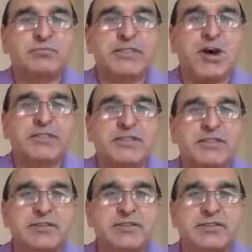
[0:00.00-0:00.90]

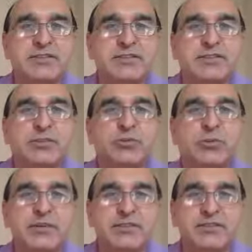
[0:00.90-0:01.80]
officers,
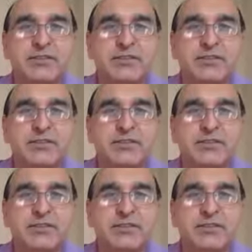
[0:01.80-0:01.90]
students,